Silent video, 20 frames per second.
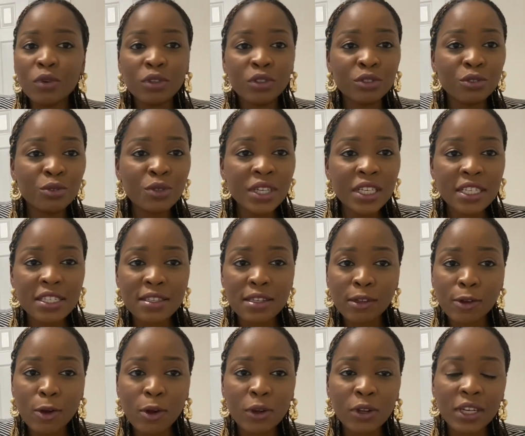doing his
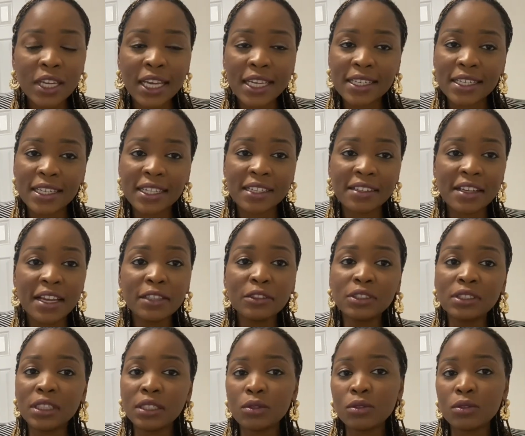loan and then i just said